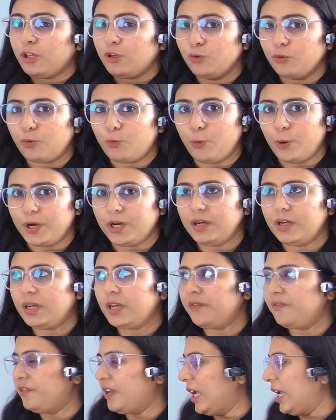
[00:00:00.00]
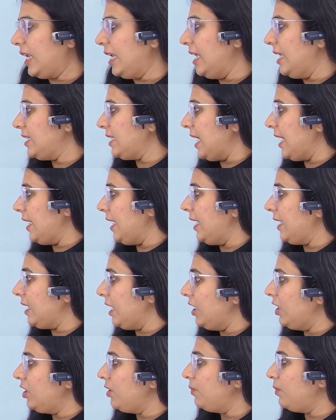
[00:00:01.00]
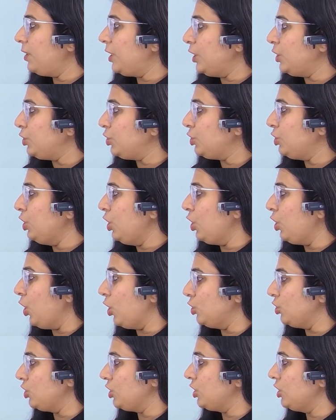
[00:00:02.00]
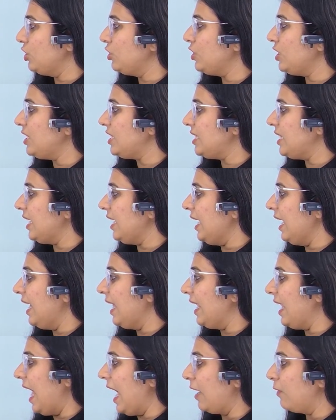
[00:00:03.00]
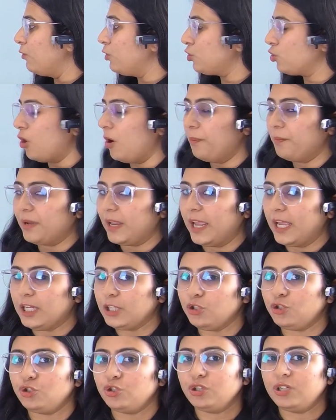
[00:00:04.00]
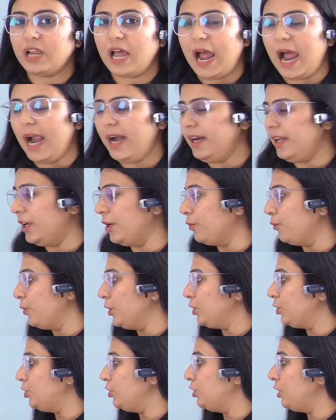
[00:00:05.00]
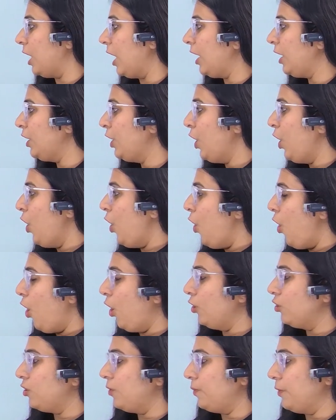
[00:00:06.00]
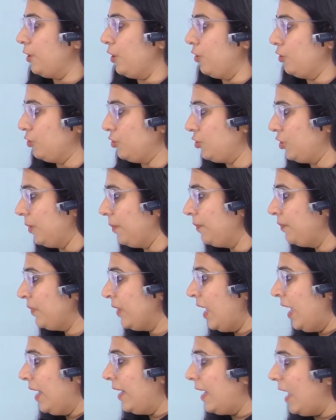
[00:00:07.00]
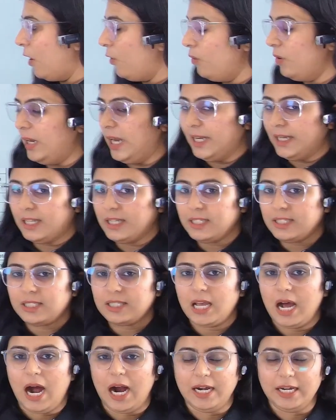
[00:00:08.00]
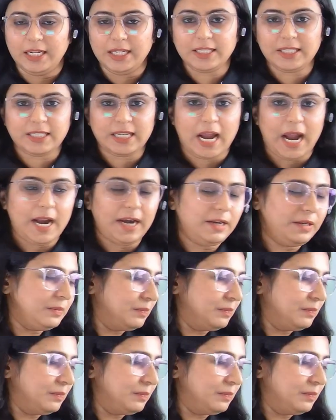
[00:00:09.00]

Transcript: quantitative techniques and data interpretation, logical reasoning, language comprehension, and innovation and entrepreneurship. Now let us understand.